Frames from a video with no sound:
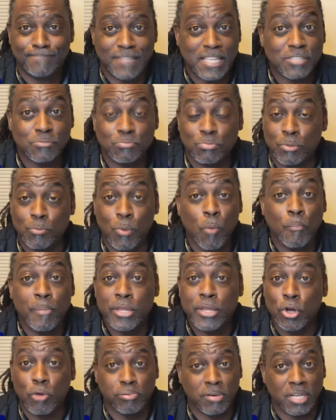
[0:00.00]
There won't
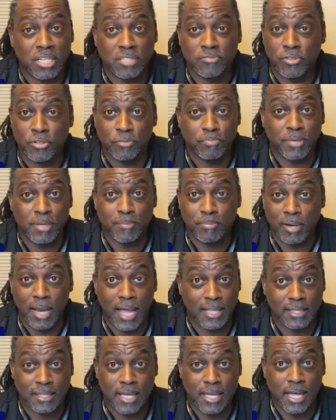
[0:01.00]
be no place for people
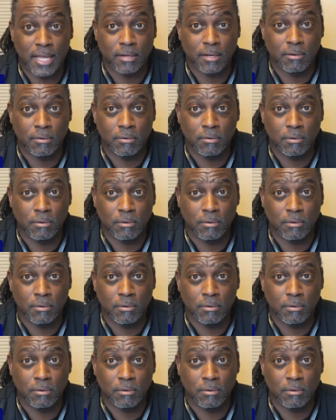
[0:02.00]
like that.